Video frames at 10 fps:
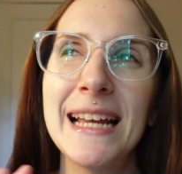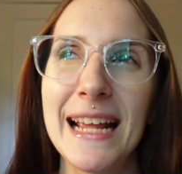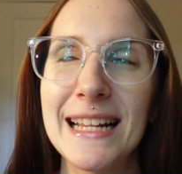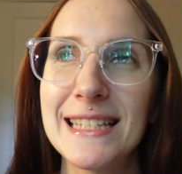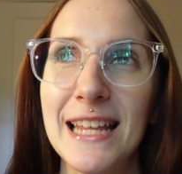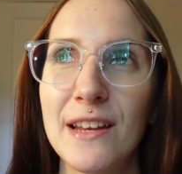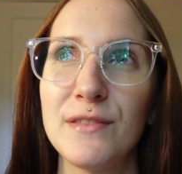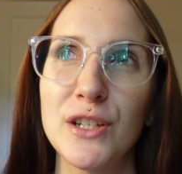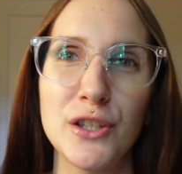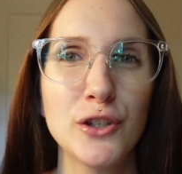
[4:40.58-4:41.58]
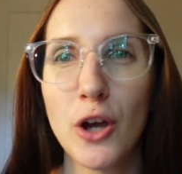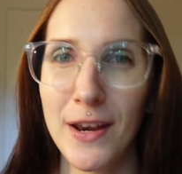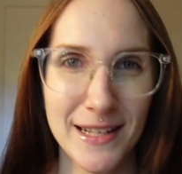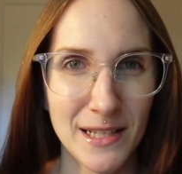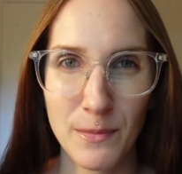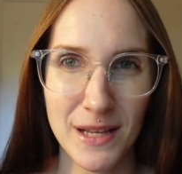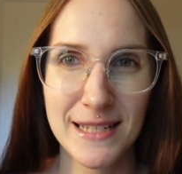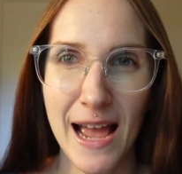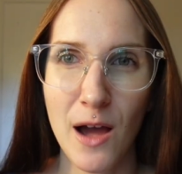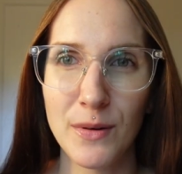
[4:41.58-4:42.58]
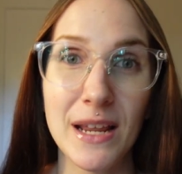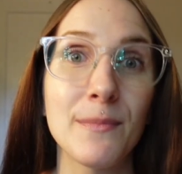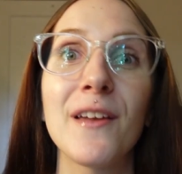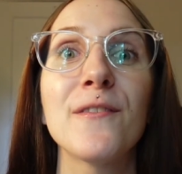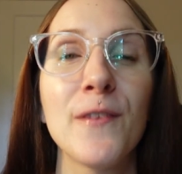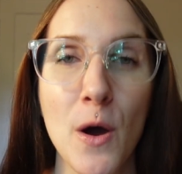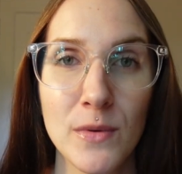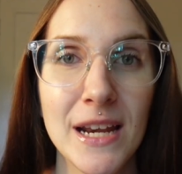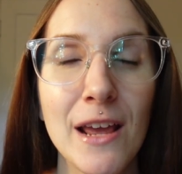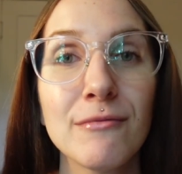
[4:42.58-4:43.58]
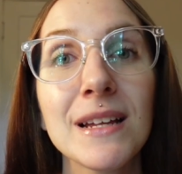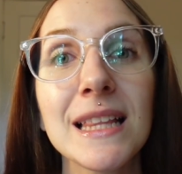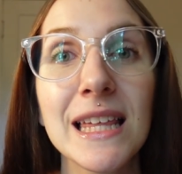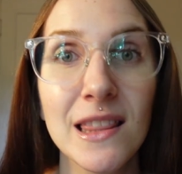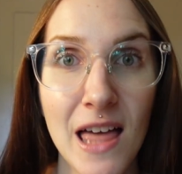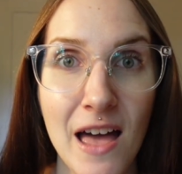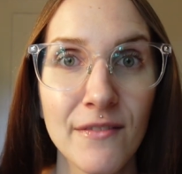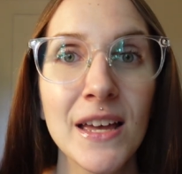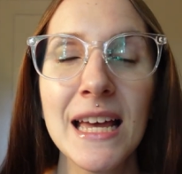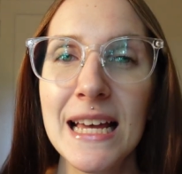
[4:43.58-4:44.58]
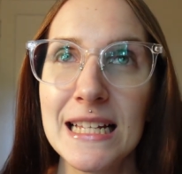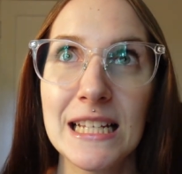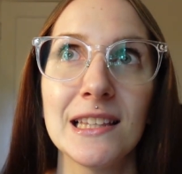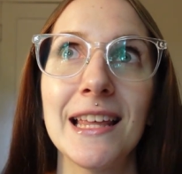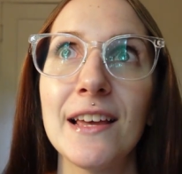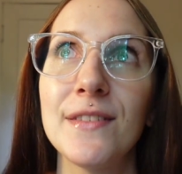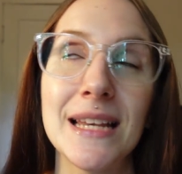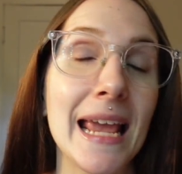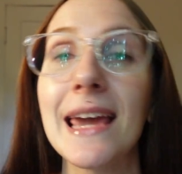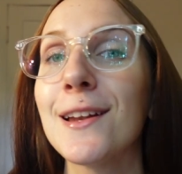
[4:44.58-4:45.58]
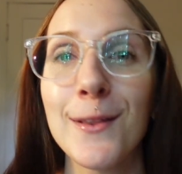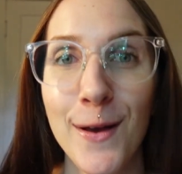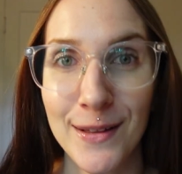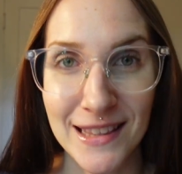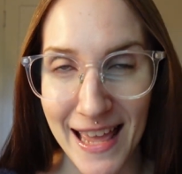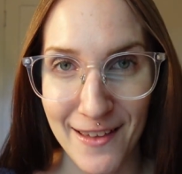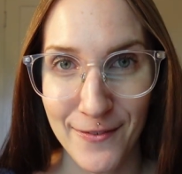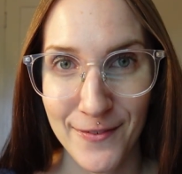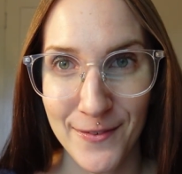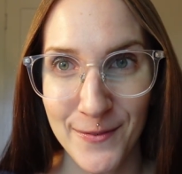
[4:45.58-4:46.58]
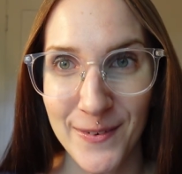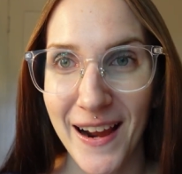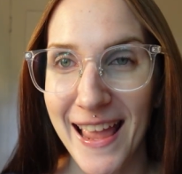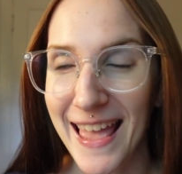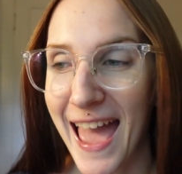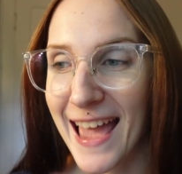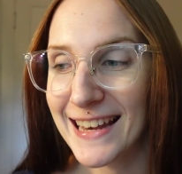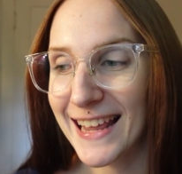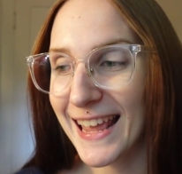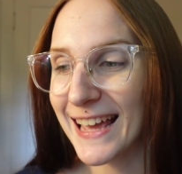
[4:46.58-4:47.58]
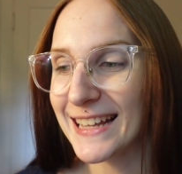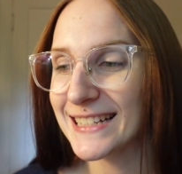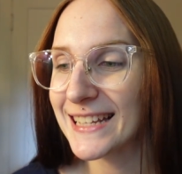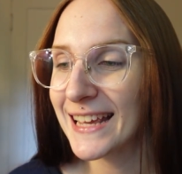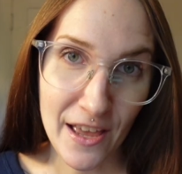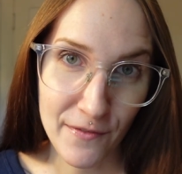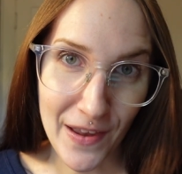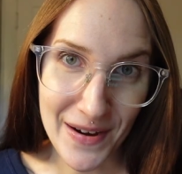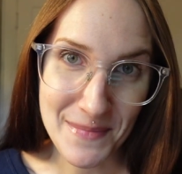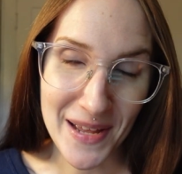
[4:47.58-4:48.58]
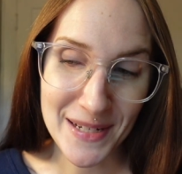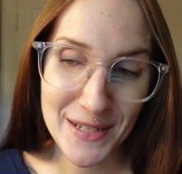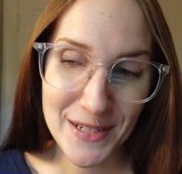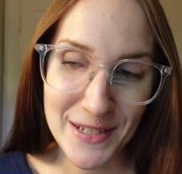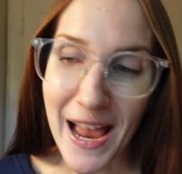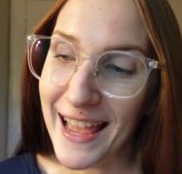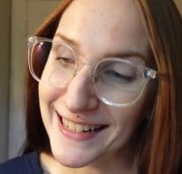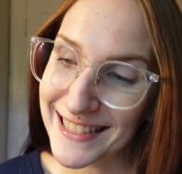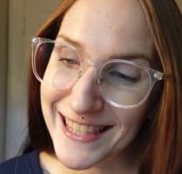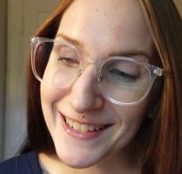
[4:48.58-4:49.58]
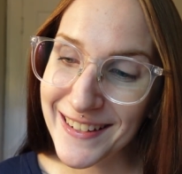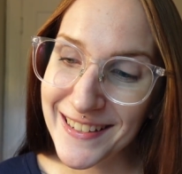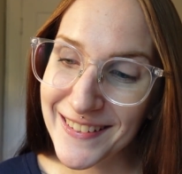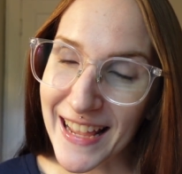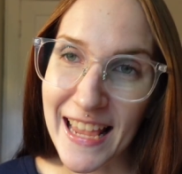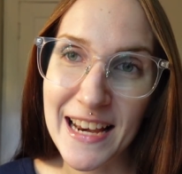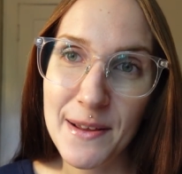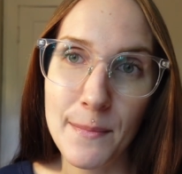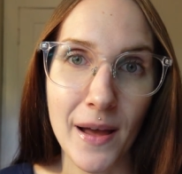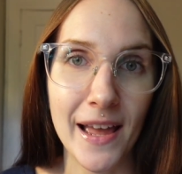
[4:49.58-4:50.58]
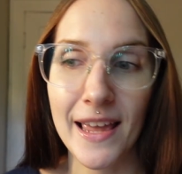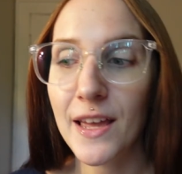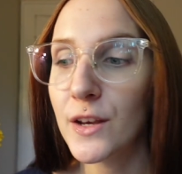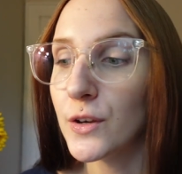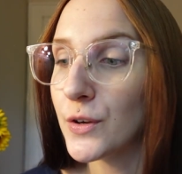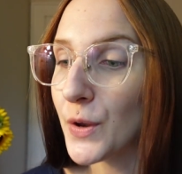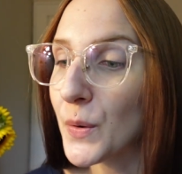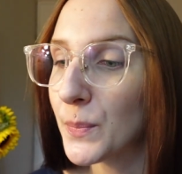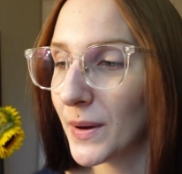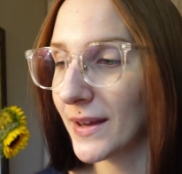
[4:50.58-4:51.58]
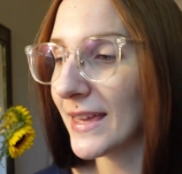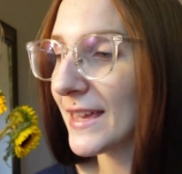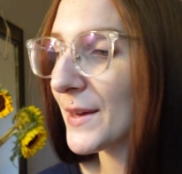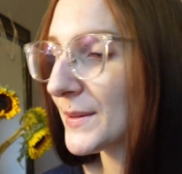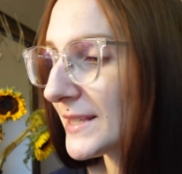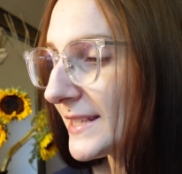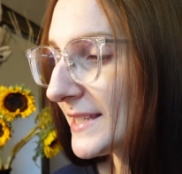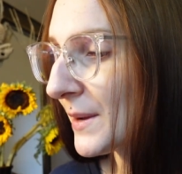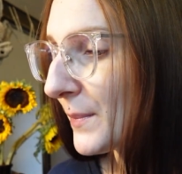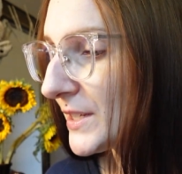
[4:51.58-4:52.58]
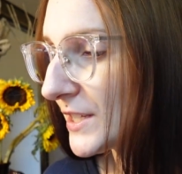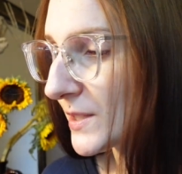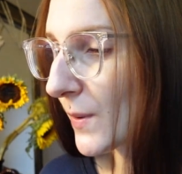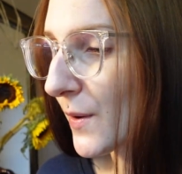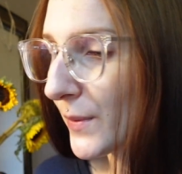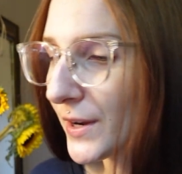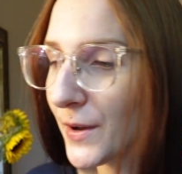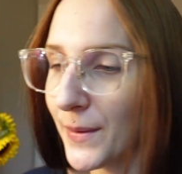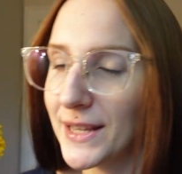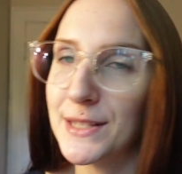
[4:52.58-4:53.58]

instead of just jotting something down in my phone. And I really love to live an analog life where I can, and that very much shines through in my notebook ecosystem, which is what we're going